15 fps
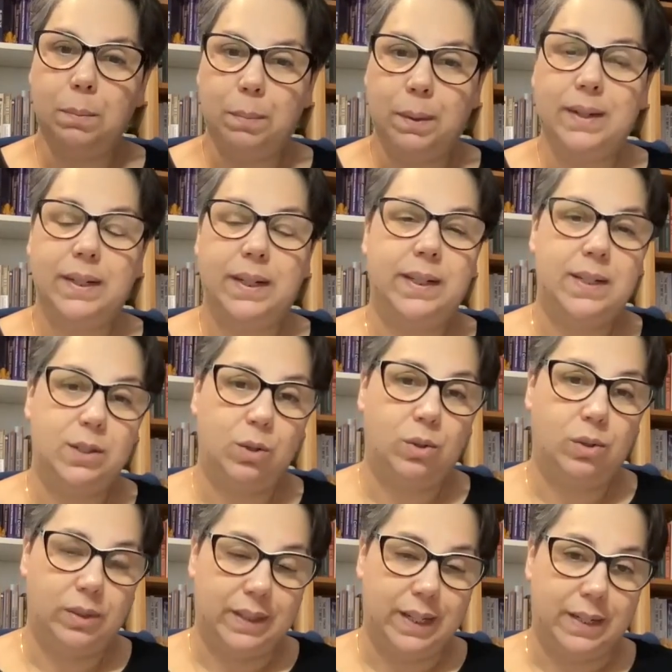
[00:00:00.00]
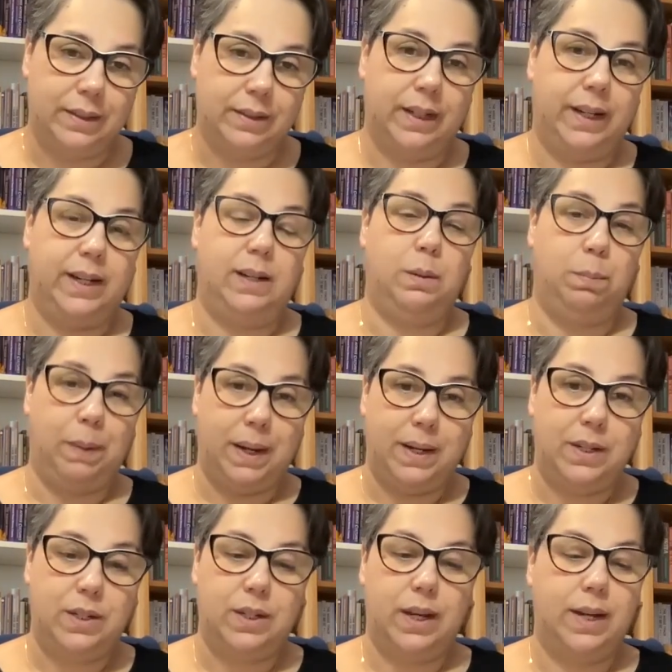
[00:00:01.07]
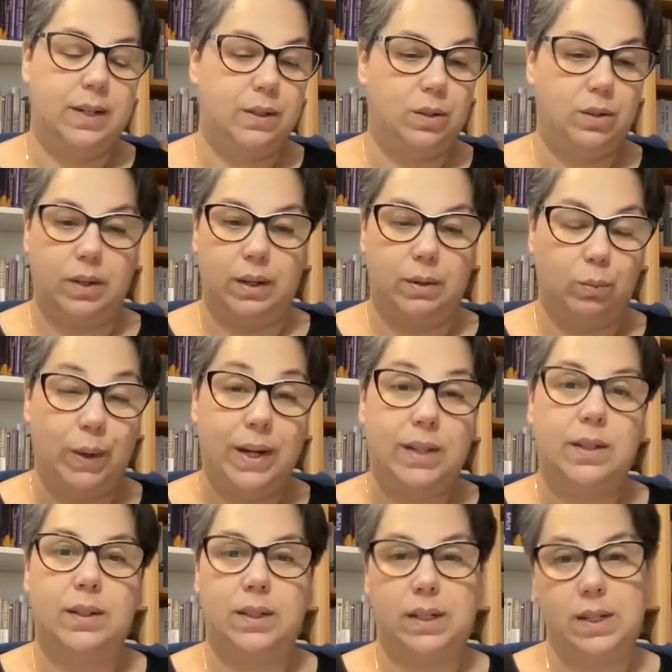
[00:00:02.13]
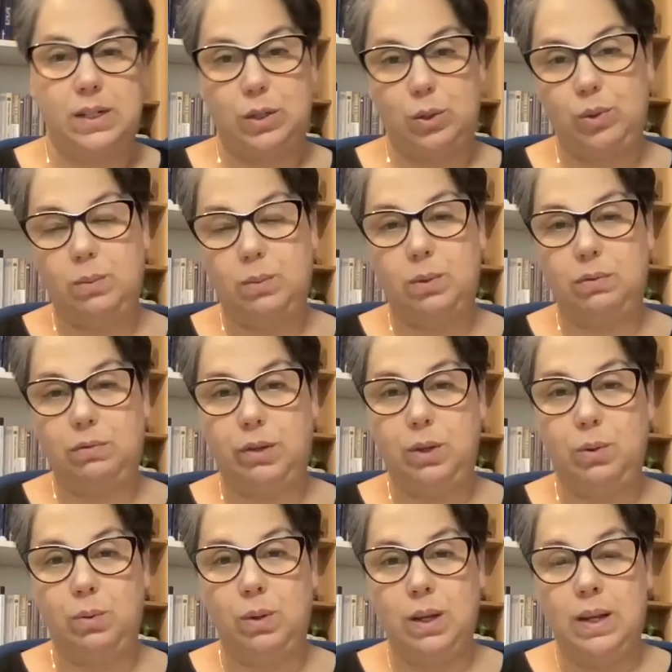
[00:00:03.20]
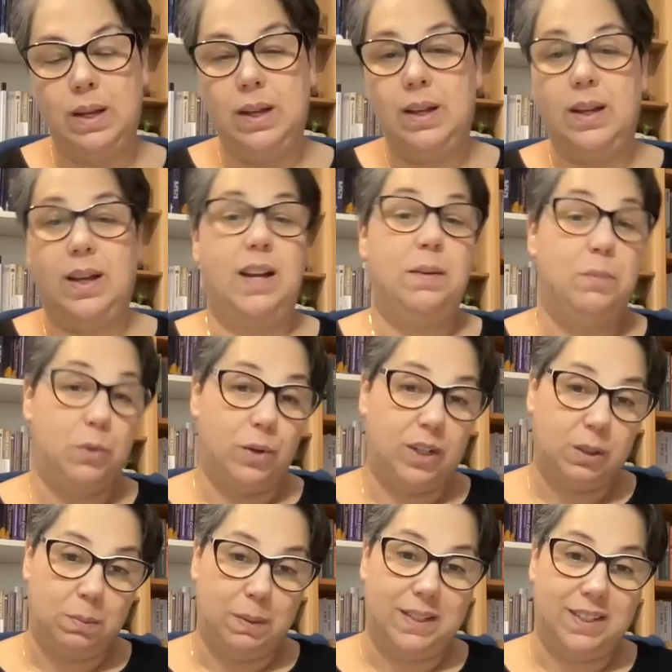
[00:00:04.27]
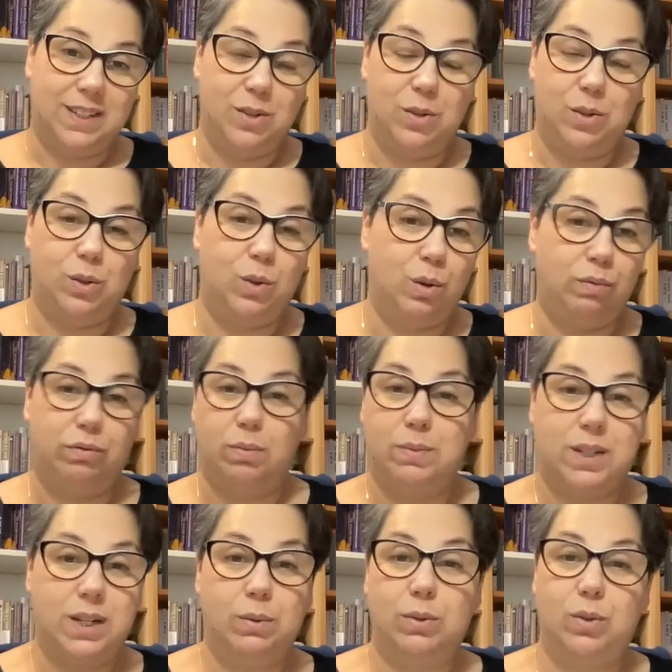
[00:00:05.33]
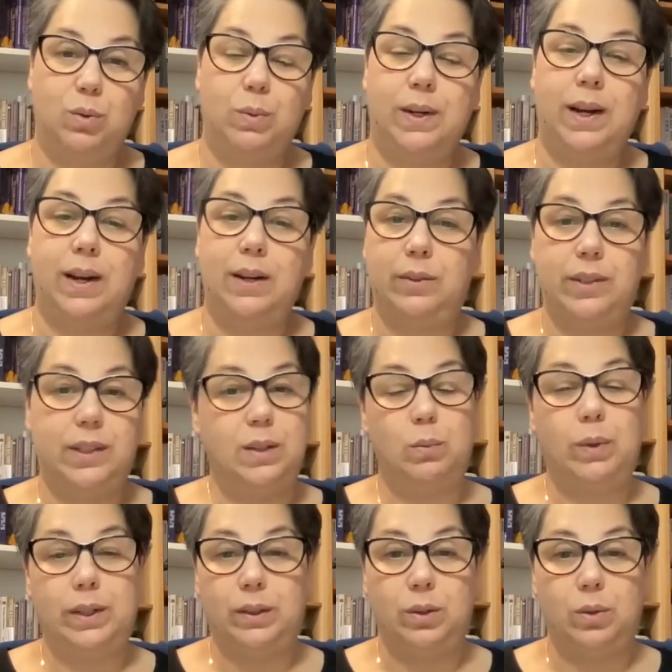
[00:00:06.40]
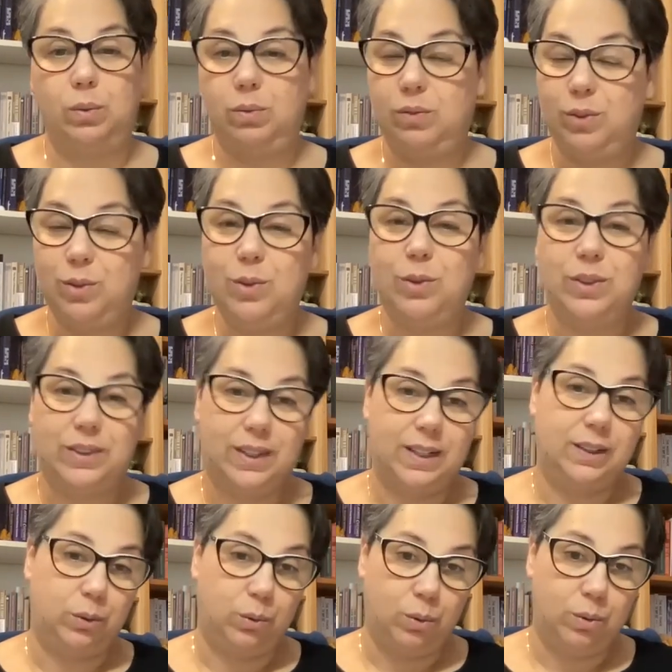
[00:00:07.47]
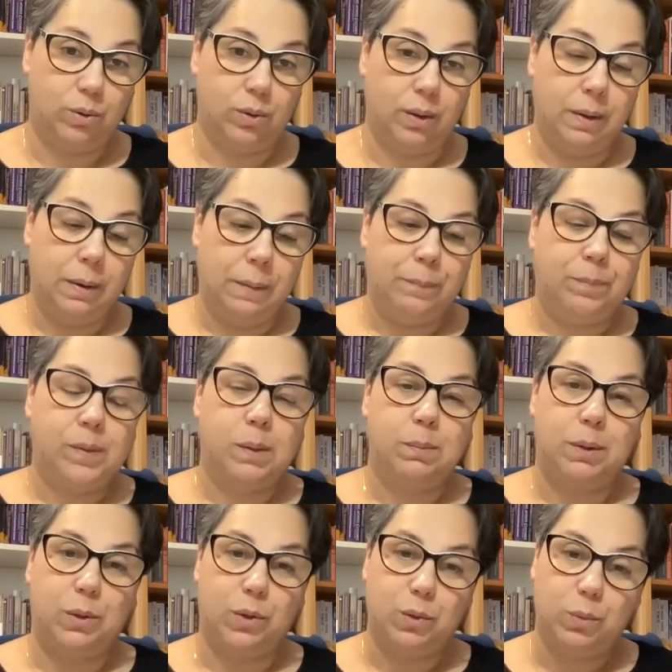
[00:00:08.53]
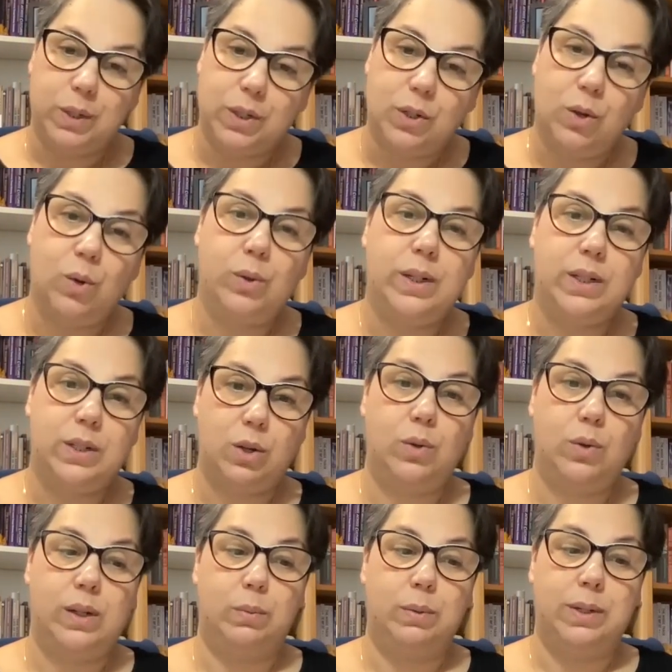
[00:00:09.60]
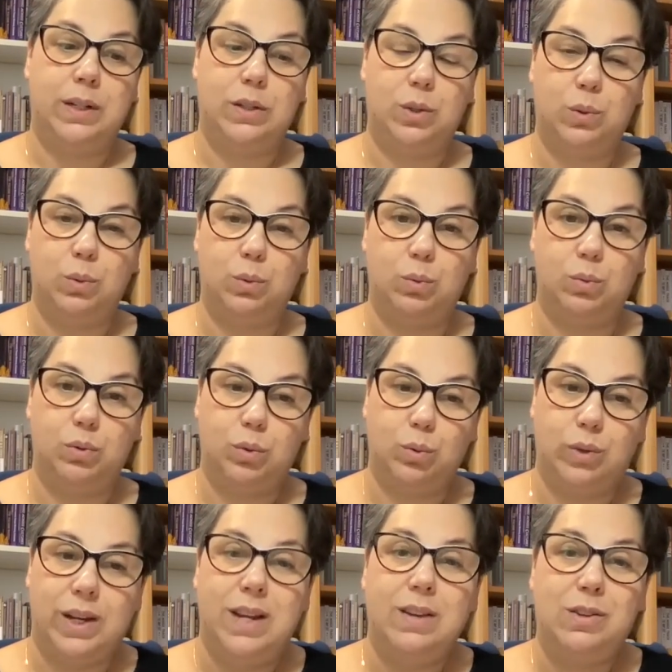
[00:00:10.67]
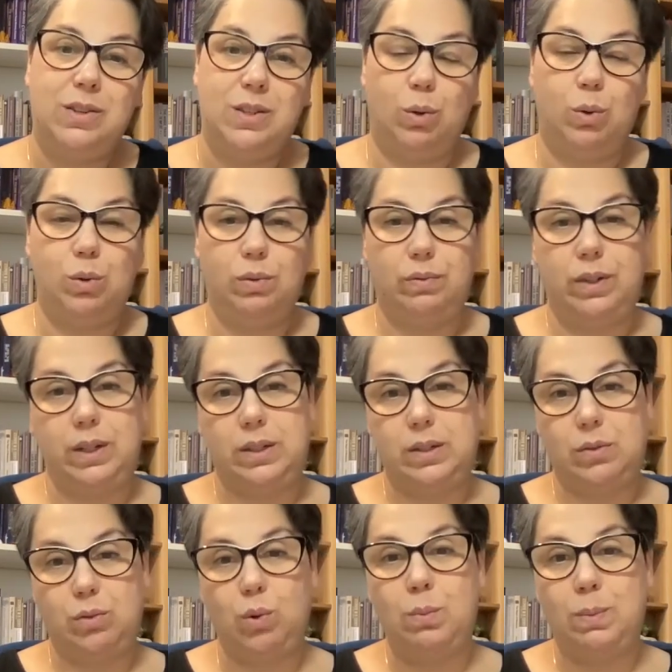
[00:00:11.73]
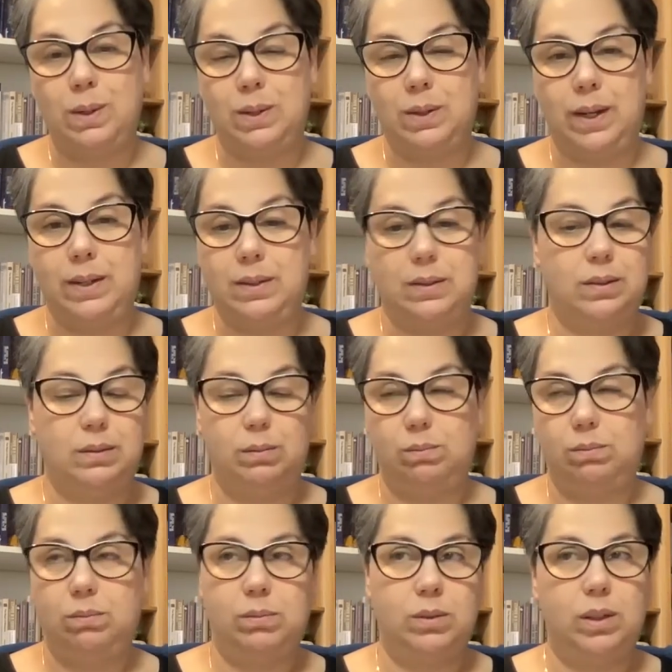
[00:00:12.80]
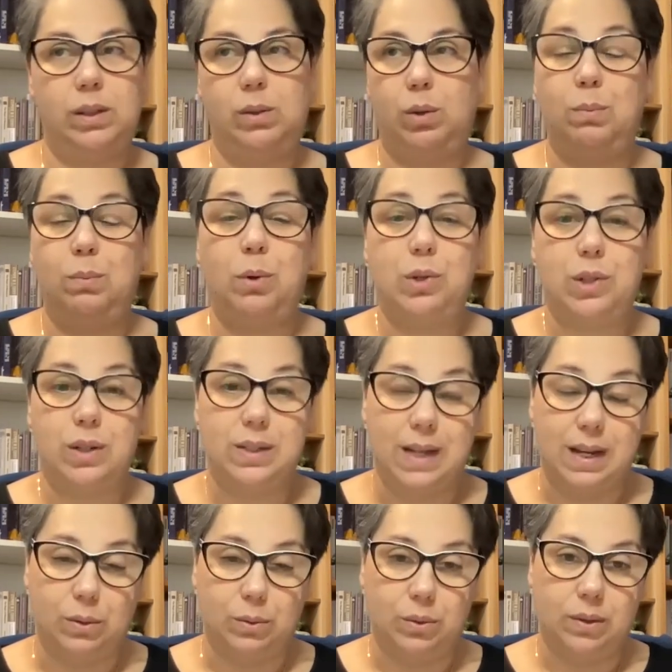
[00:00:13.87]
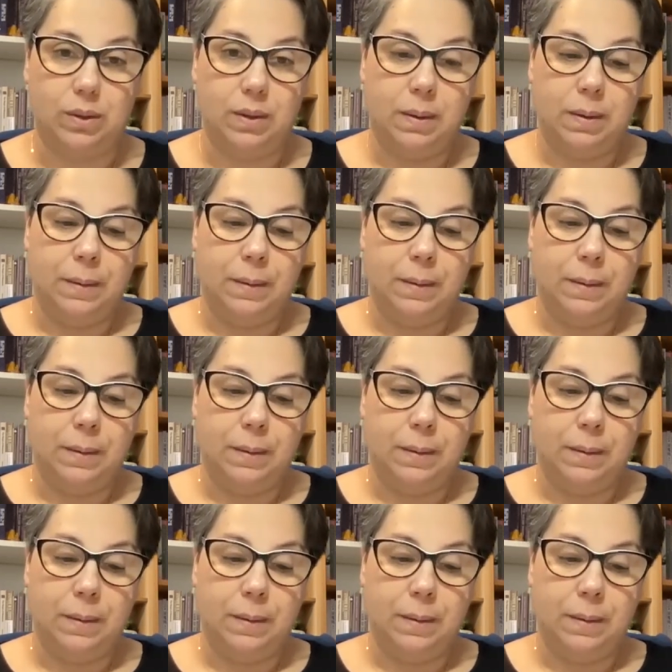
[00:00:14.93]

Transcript: But it is all done in a pace and a way that is suitable for you. I am not expecting you to go from 0 to 100 in one go, not at all, because we slowly, we need to ease all of this trauma and, emotions out.